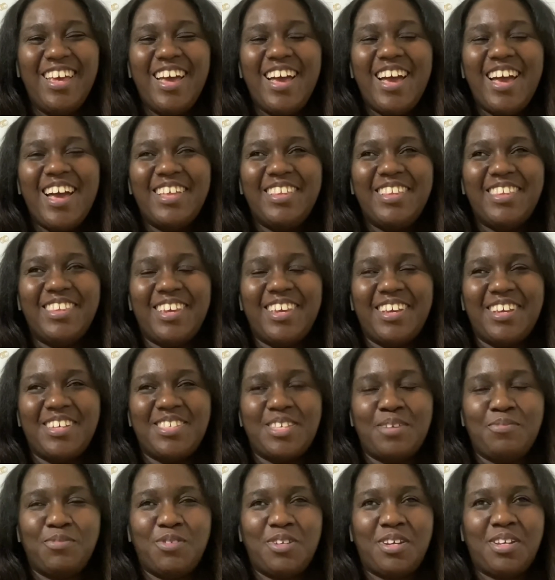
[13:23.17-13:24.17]
like I said,
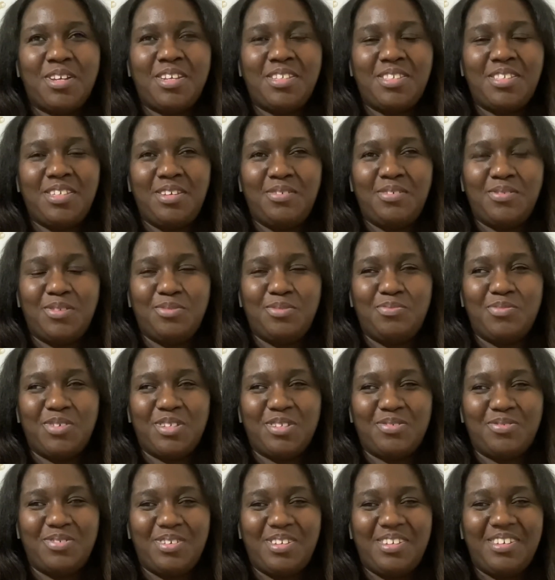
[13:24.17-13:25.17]
I'm trying not to give too much
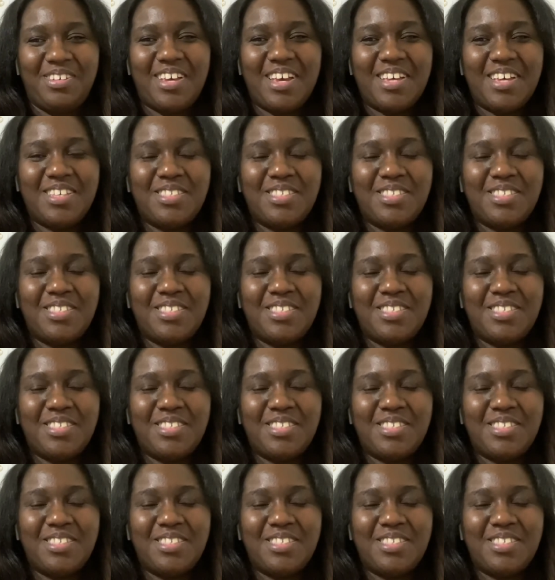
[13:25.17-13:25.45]
away, you guys.